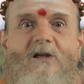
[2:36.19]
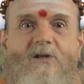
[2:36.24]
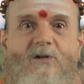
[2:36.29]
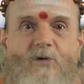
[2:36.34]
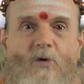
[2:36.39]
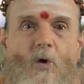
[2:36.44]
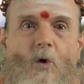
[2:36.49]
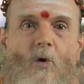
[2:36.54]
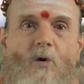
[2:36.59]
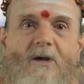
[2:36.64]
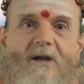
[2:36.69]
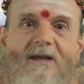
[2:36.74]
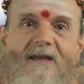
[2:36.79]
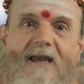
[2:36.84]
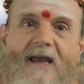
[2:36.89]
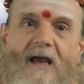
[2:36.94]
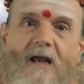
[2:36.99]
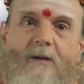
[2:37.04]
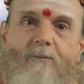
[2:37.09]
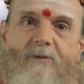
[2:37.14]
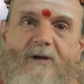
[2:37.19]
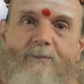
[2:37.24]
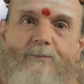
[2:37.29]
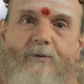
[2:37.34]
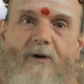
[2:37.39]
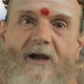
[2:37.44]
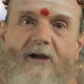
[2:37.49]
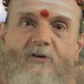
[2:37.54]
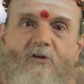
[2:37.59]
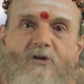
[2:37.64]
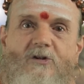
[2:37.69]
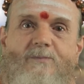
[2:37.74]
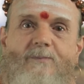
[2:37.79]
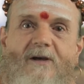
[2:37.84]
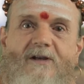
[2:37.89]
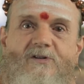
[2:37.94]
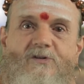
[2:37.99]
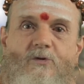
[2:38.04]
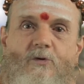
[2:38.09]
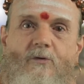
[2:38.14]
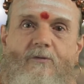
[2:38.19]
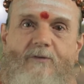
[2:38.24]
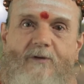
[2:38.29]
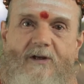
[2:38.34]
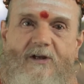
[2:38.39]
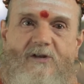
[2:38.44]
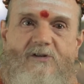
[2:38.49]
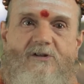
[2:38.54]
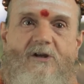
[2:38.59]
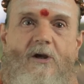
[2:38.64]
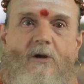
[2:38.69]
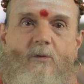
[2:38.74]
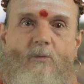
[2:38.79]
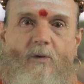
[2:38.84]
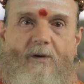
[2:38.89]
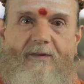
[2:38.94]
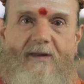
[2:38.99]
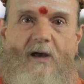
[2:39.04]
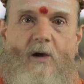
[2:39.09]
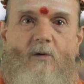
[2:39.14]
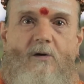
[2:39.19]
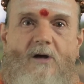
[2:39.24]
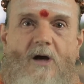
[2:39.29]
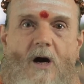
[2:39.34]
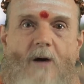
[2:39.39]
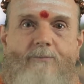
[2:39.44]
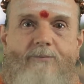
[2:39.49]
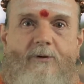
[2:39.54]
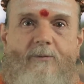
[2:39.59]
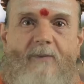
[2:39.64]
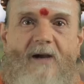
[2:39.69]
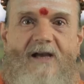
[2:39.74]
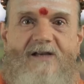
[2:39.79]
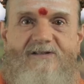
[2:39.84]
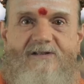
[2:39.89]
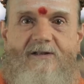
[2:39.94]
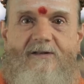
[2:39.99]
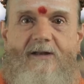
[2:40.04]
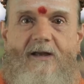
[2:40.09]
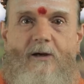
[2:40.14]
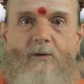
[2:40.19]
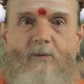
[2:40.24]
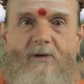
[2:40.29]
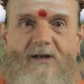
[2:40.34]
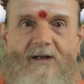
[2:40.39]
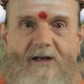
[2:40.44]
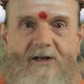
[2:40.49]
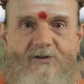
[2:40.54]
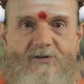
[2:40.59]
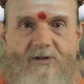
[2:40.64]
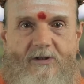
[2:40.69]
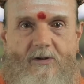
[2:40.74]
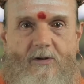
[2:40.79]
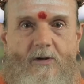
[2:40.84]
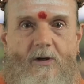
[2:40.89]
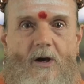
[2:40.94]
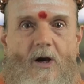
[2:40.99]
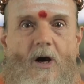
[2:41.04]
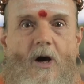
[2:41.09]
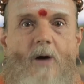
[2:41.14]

yoga can be practiced by Sufis without compromising their religion,